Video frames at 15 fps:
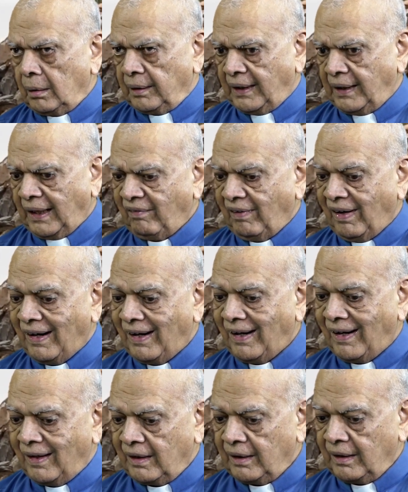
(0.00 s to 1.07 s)
they
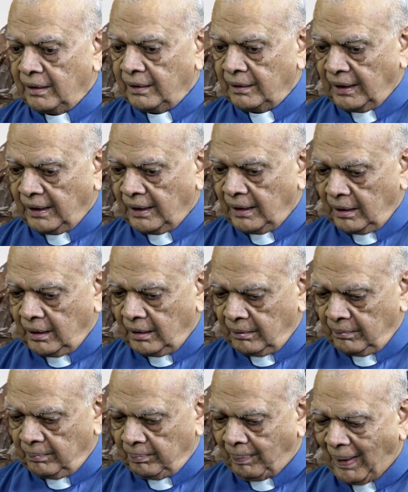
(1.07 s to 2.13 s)
were
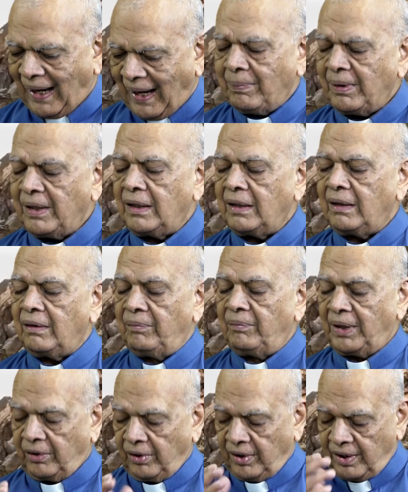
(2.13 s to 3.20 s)
the Bible
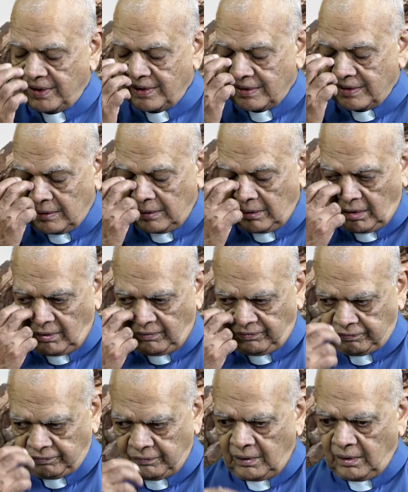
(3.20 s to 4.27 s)
because
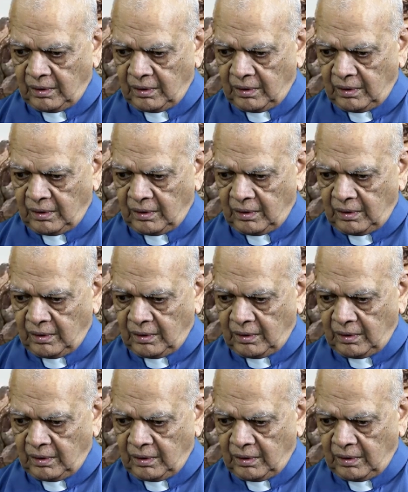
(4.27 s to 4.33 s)
of